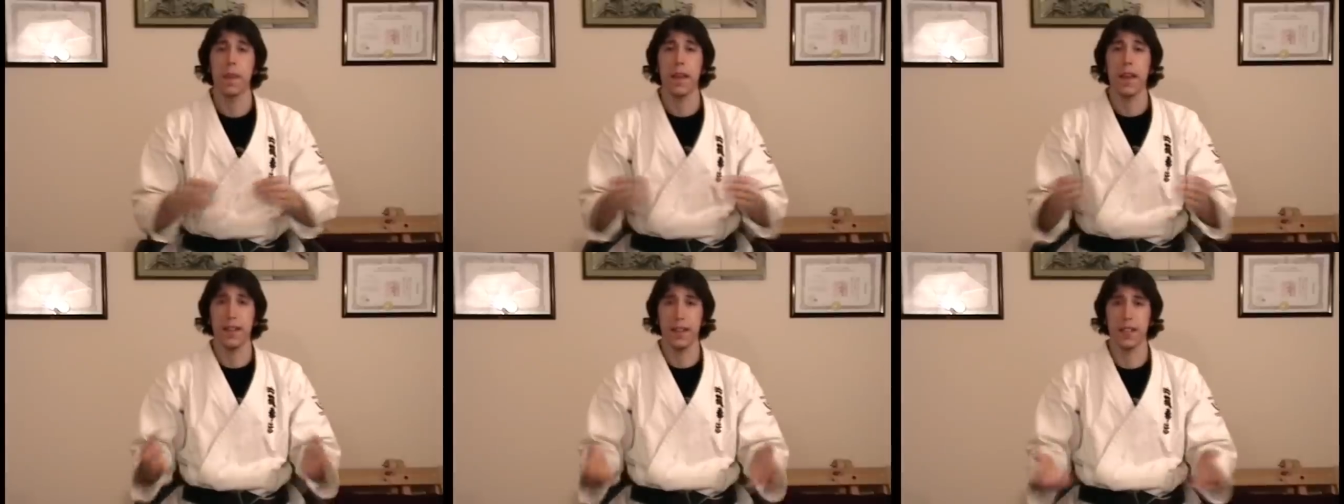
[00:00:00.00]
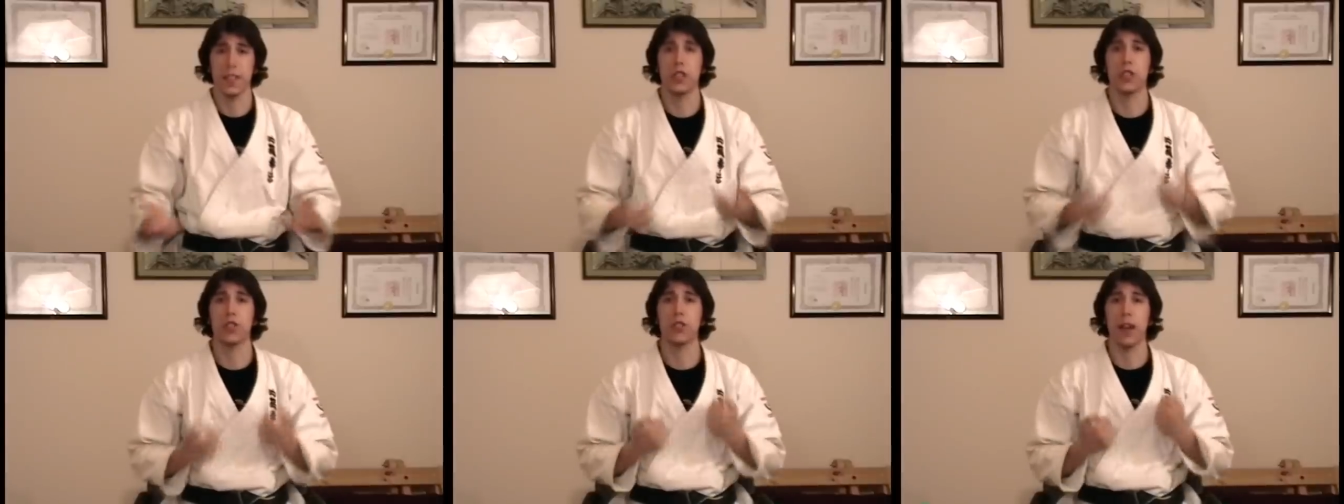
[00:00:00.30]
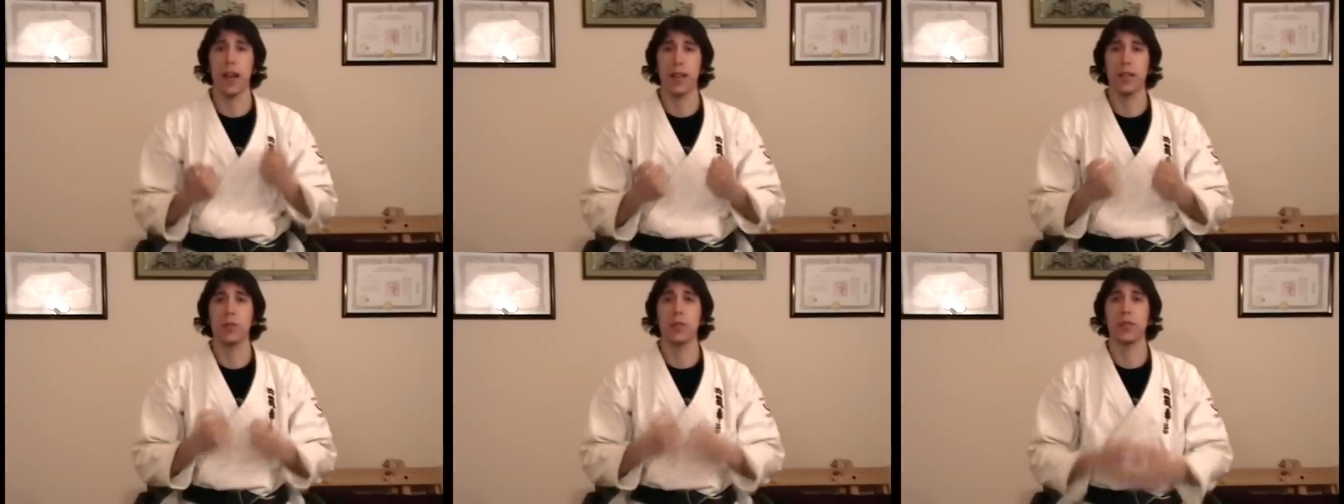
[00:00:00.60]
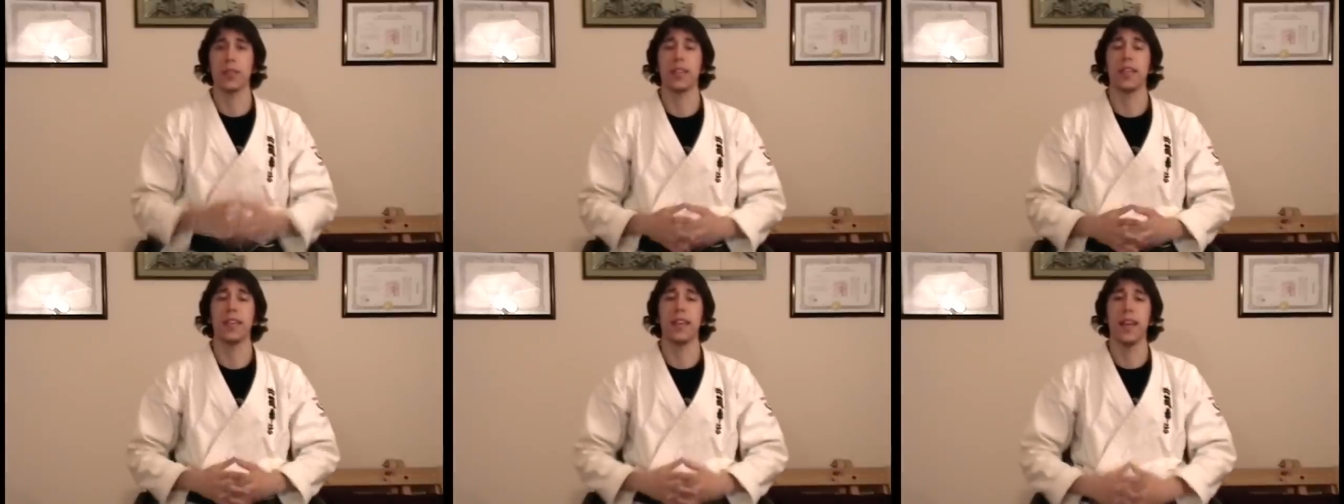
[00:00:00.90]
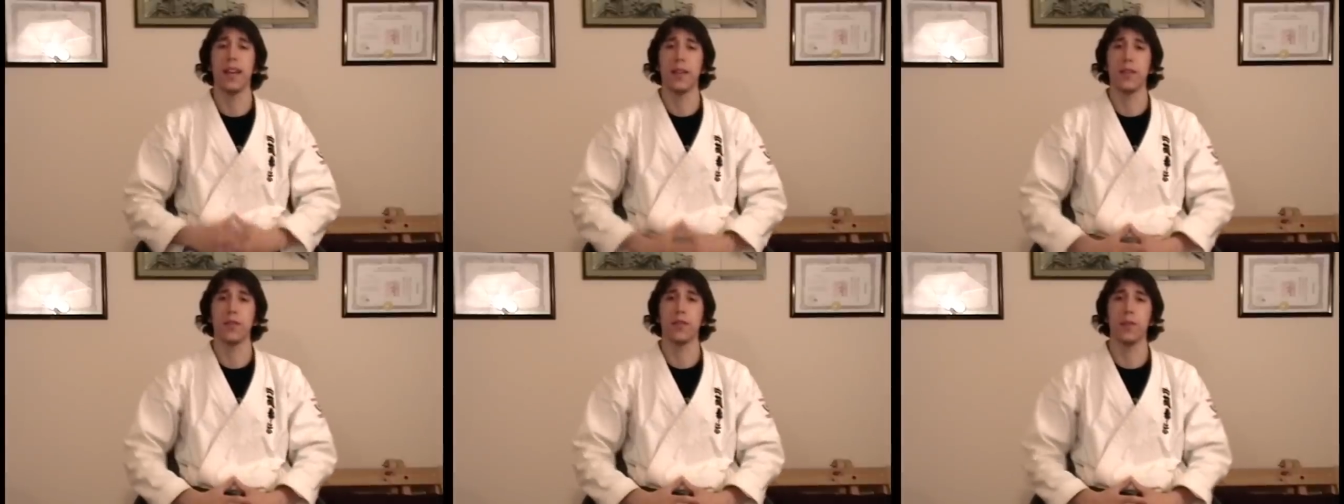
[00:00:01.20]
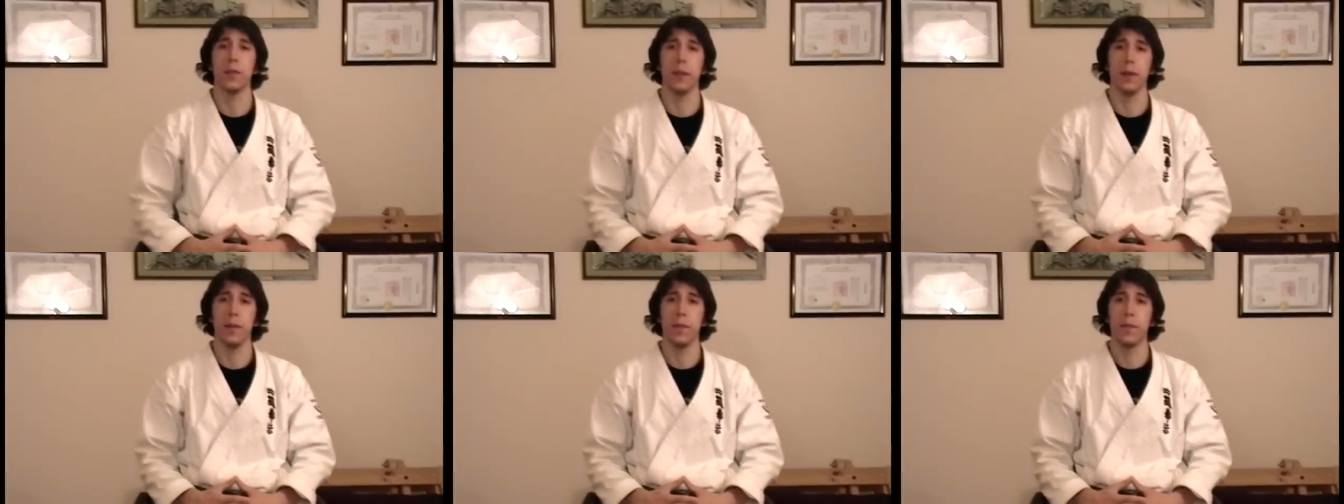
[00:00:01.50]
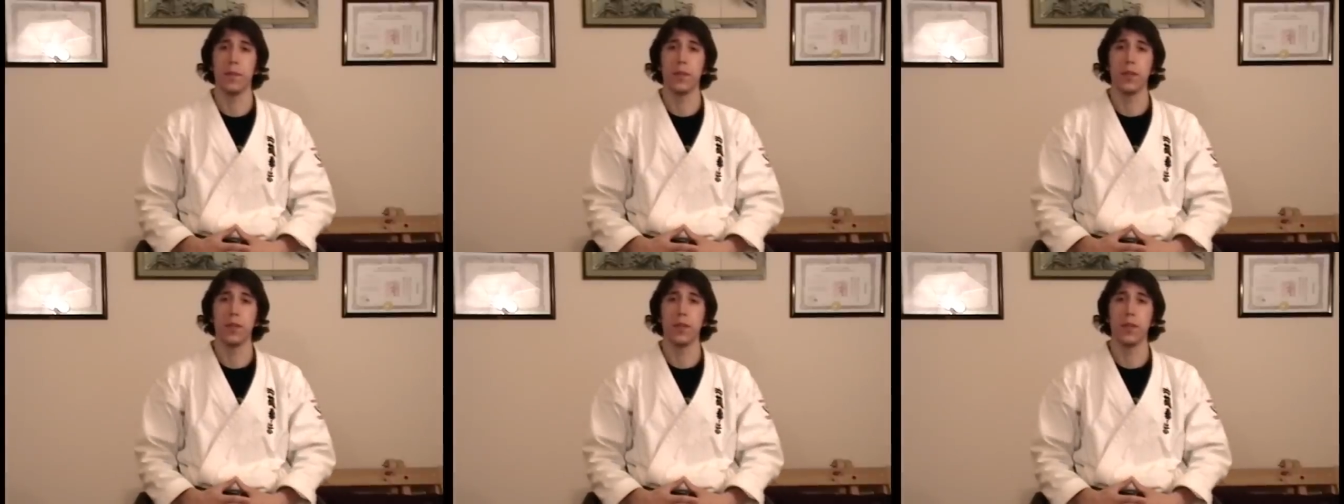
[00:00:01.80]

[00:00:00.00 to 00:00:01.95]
and extract what they can from it.